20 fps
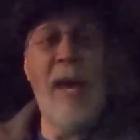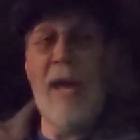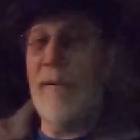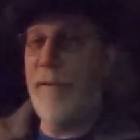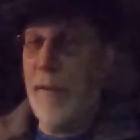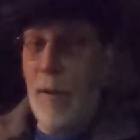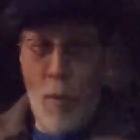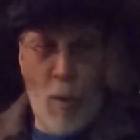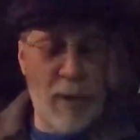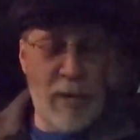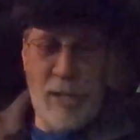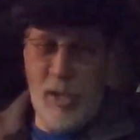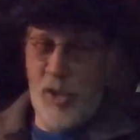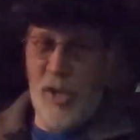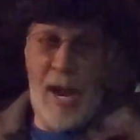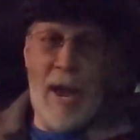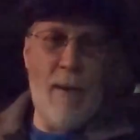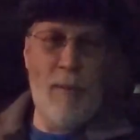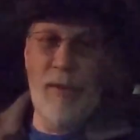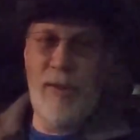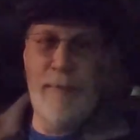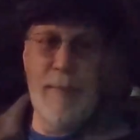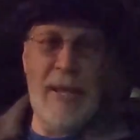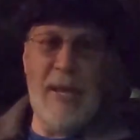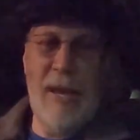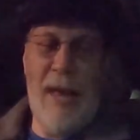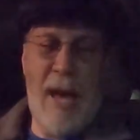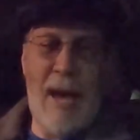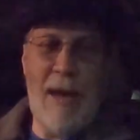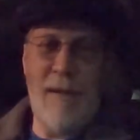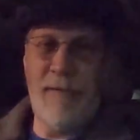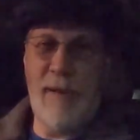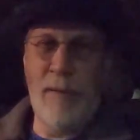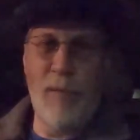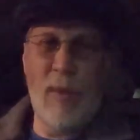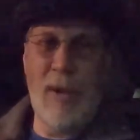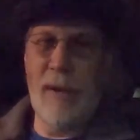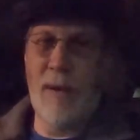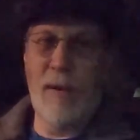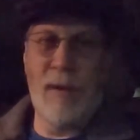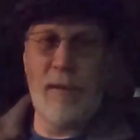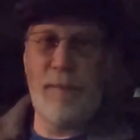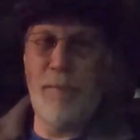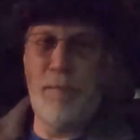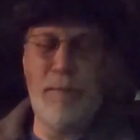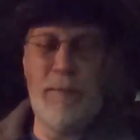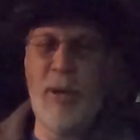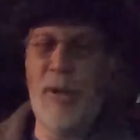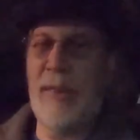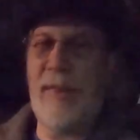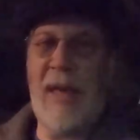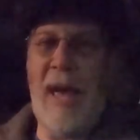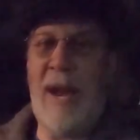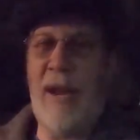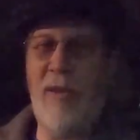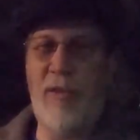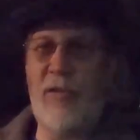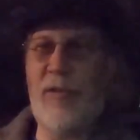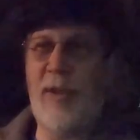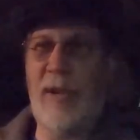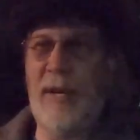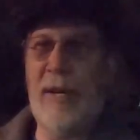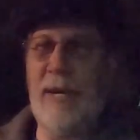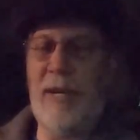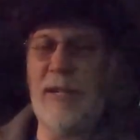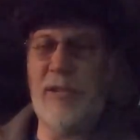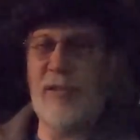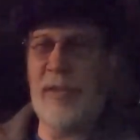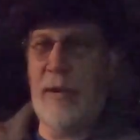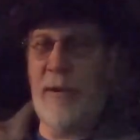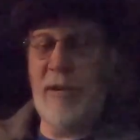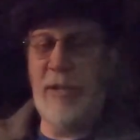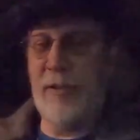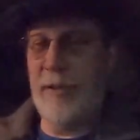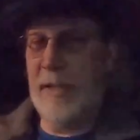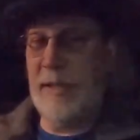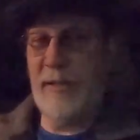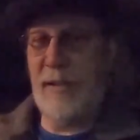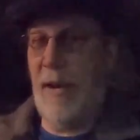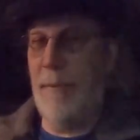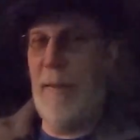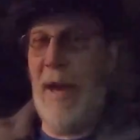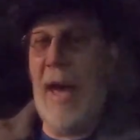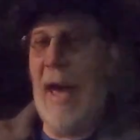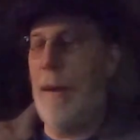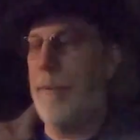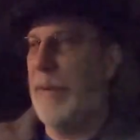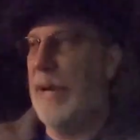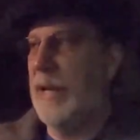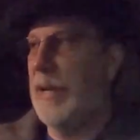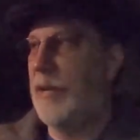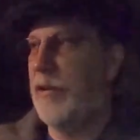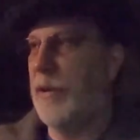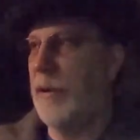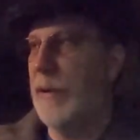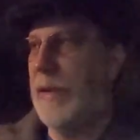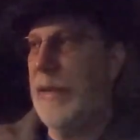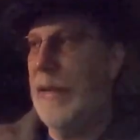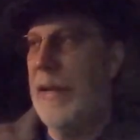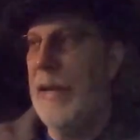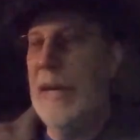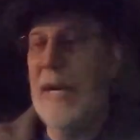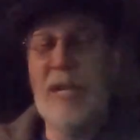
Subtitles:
If you want to chat with me live and we'll put that as a series of this, I'm happy to do it.